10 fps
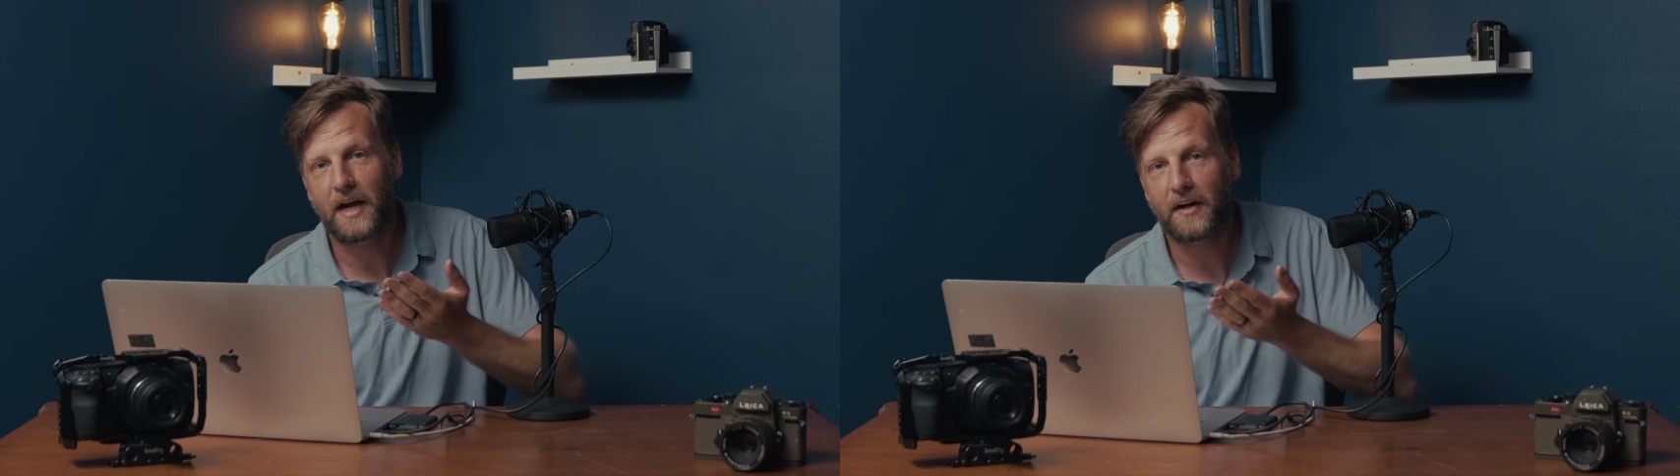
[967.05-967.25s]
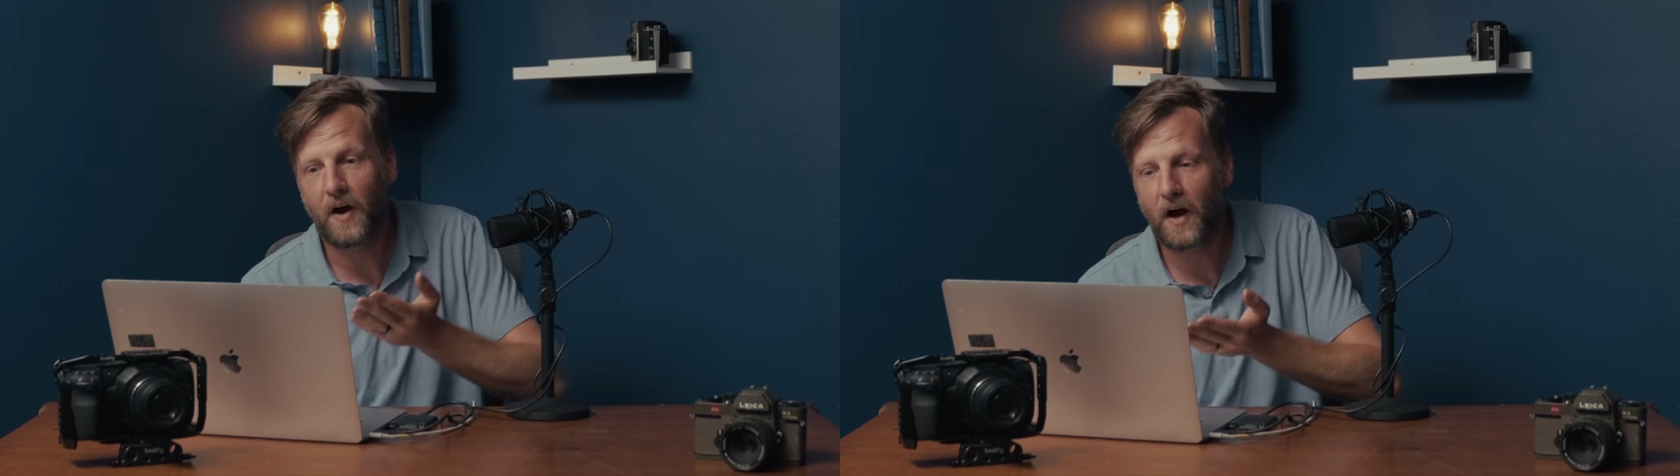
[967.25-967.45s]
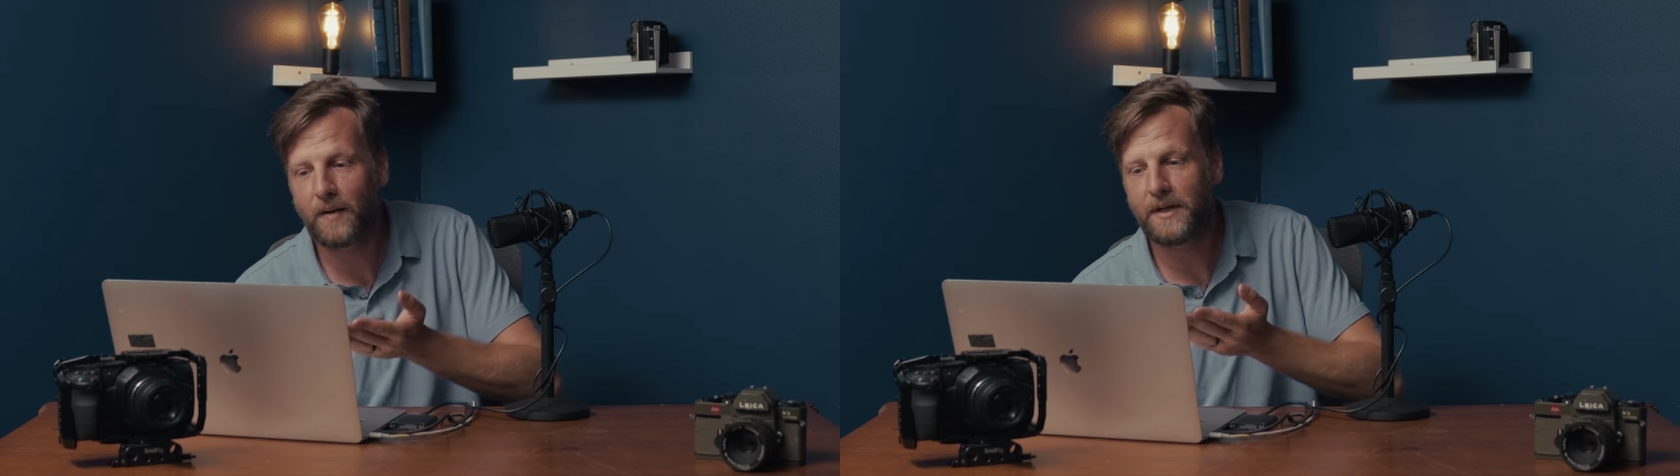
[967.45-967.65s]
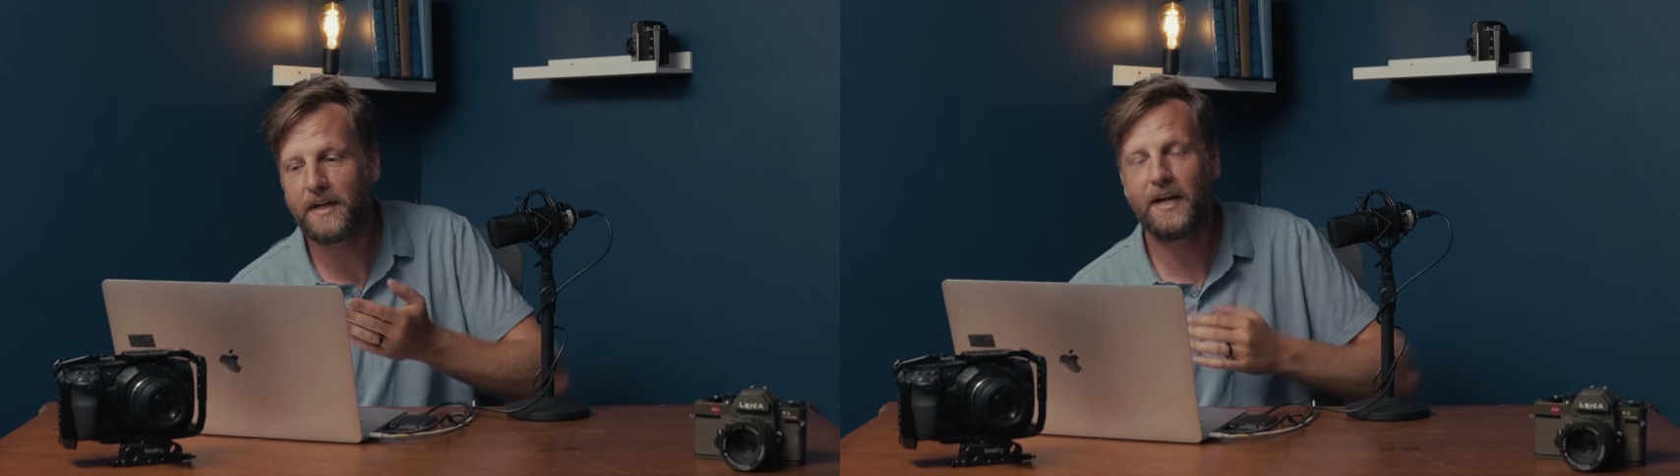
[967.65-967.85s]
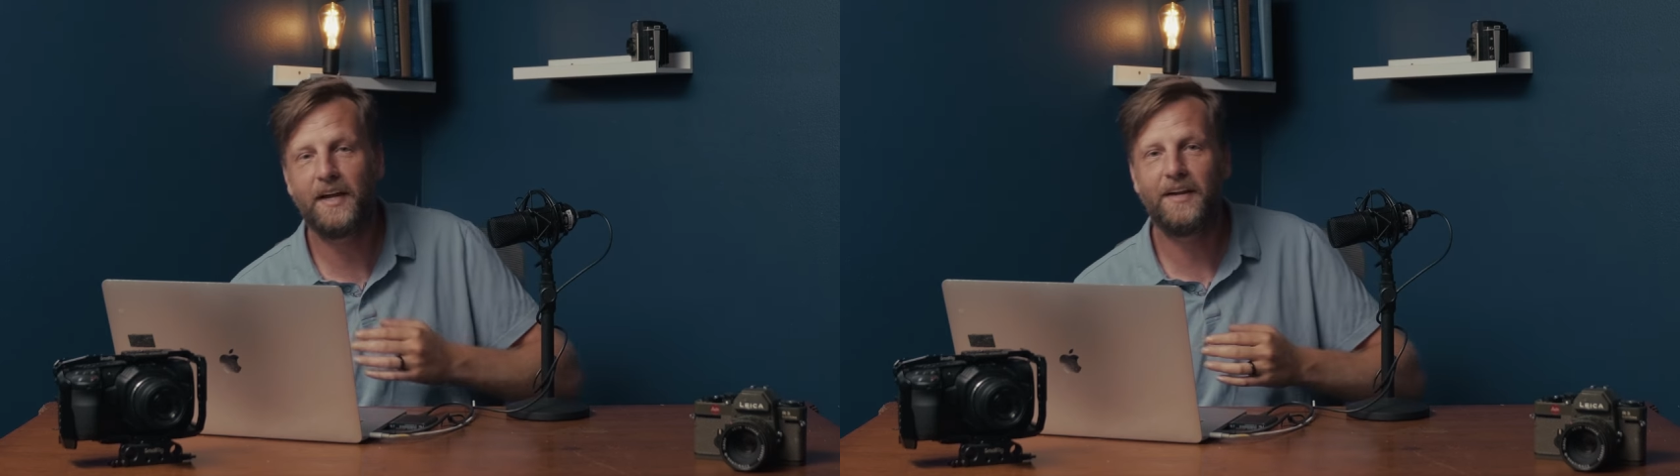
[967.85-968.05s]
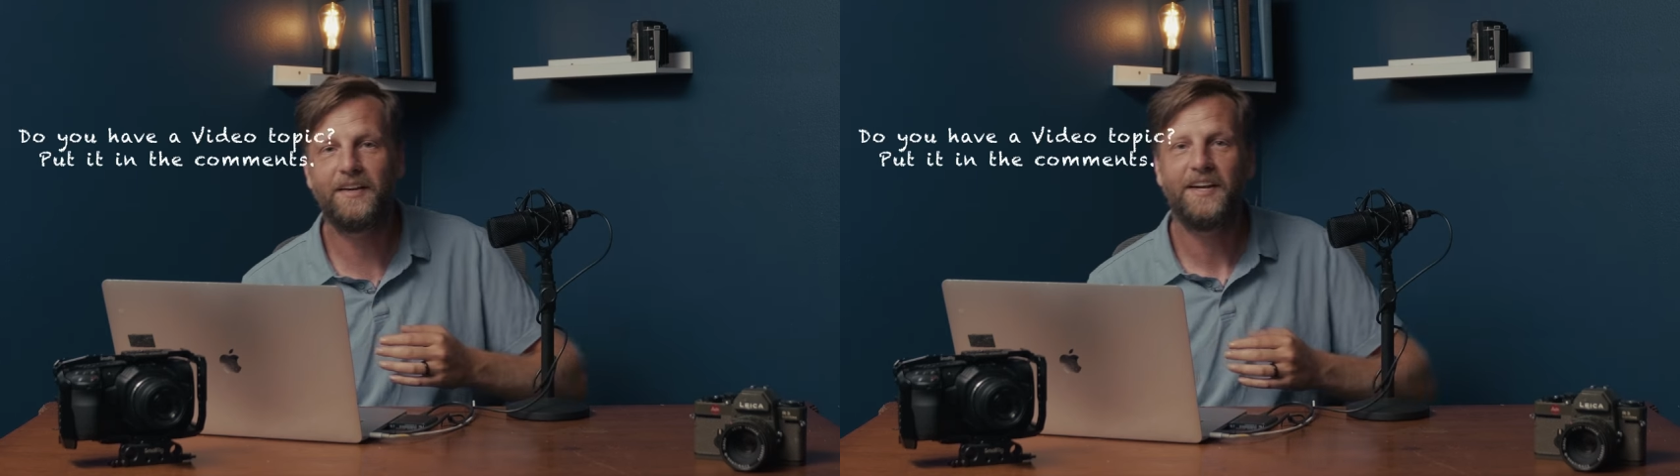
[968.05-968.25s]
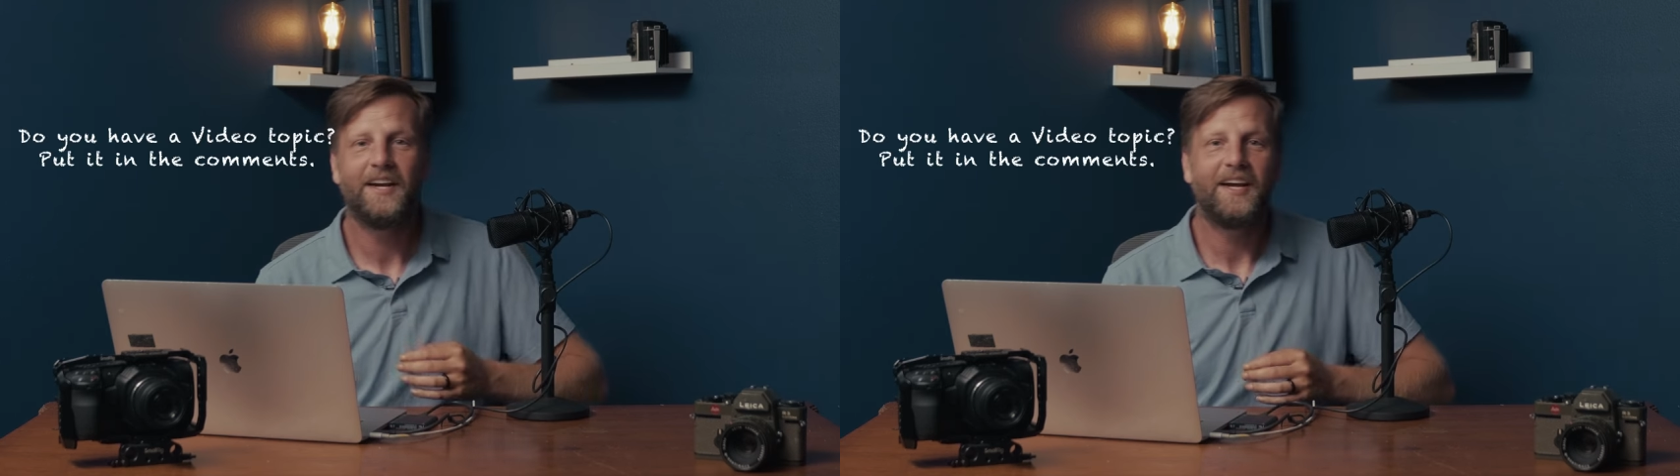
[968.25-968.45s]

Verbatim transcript: that comment in.